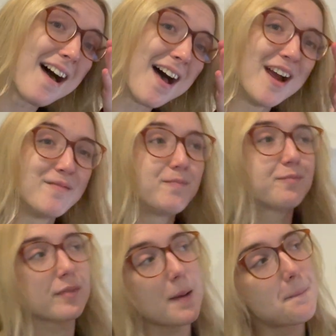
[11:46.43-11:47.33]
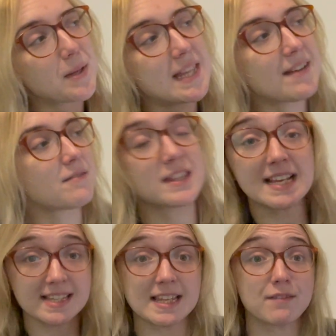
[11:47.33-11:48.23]
Um, but then
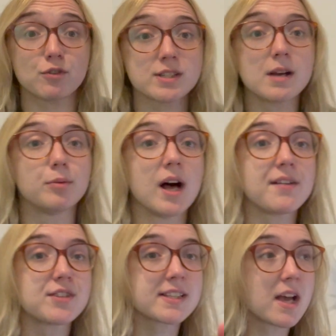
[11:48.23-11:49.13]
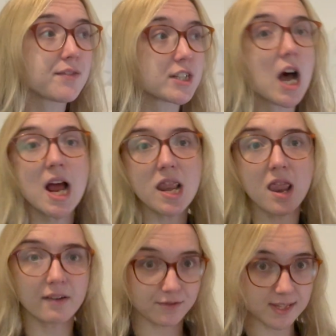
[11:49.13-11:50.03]
things like that, for example, I've discovered I
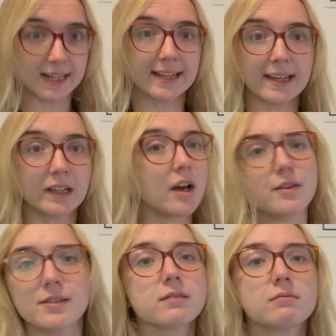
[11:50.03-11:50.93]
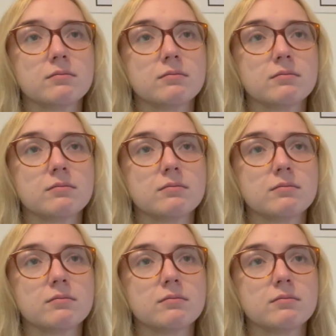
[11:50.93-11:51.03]
love slinky clothes.